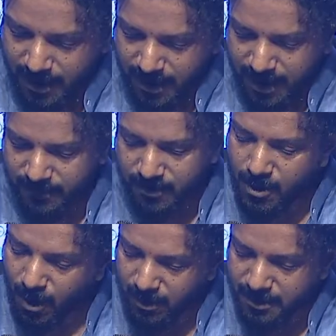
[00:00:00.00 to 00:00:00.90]
If
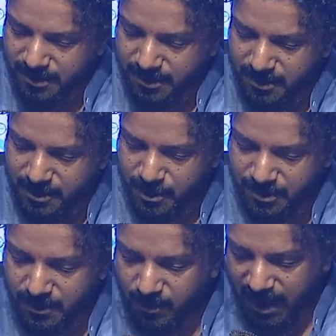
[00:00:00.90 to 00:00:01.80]
God took
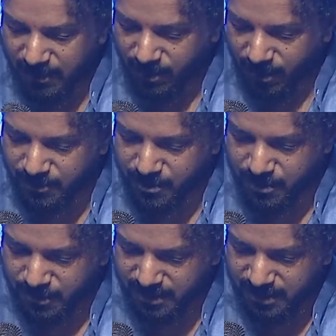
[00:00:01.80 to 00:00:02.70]
the vow of
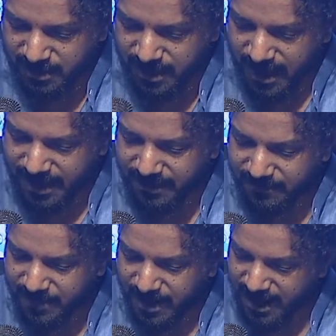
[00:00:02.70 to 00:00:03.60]
truth, and
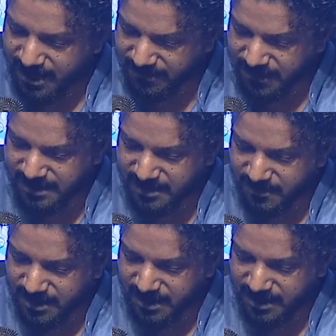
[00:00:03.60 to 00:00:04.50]
if his
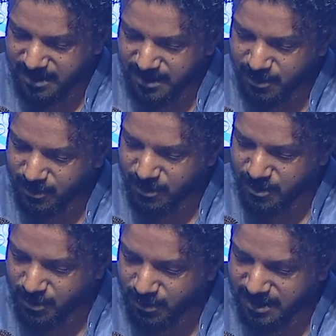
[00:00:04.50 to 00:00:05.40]
fidelity to the
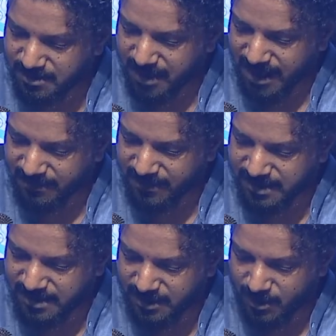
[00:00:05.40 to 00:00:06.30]
truth is
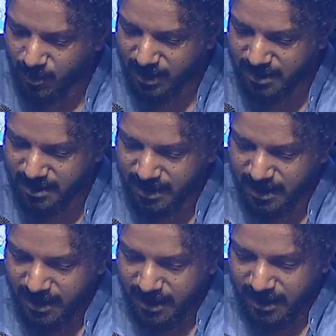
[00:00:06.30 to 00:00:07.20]
manifest in the world
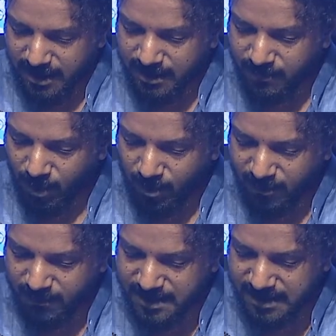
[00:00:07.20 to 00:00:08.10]
in the form
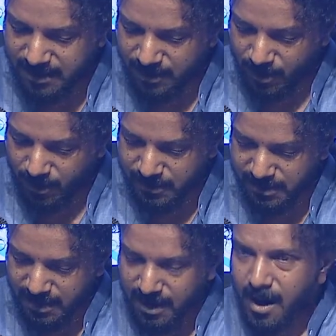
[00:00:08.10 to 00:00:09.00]
of physical laws,
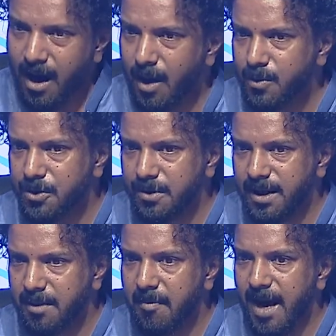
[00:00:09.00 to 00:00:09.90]
how should
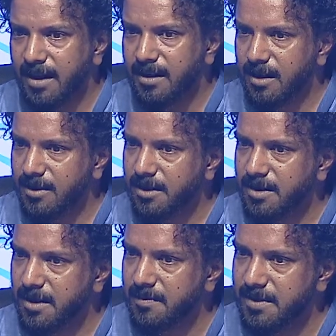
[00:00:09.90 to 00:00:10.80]
then man conduct
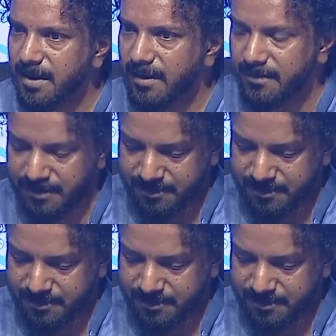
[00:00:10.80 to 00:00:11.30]
himself?